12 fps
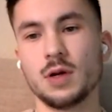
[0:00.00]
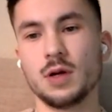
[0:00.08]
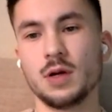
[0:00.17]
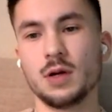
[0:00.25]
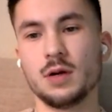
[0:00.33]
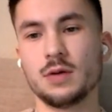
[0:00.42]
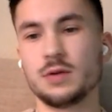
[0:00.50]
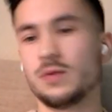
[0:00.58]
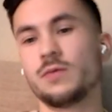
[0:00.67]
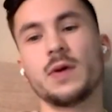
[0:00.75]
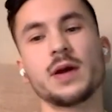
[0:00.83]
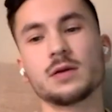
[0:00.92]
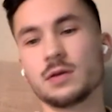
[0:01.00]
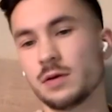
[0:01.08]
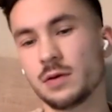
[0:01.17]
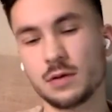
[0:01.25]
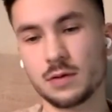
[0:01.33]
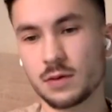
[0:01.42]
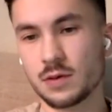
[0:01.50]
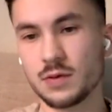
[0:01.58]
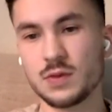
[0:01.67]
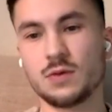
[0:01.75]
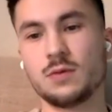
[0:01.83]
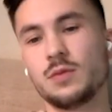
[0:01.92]
uh, your regular
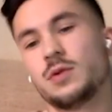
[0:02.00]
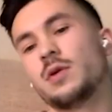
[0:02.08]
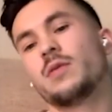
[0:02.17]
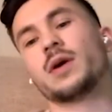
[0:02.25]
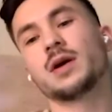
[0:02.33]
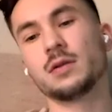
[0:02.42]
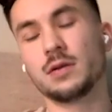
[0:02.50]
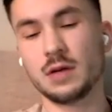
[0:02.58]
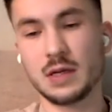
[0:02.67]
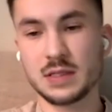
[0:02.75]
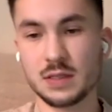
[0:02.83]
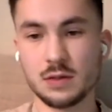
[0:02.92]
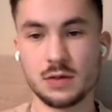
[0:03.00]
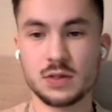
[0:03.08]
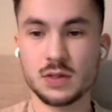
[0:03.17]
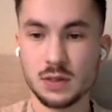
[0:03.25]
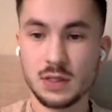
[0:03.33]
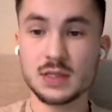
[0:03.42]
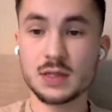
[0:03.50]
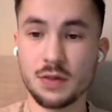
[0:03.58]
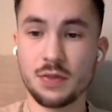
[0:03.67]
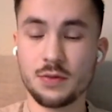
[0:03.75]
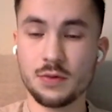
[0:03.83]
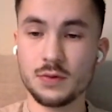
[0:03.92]
consumer or regular listener to
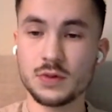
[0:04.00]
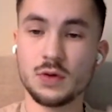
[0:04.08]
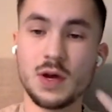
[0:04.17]
listen through.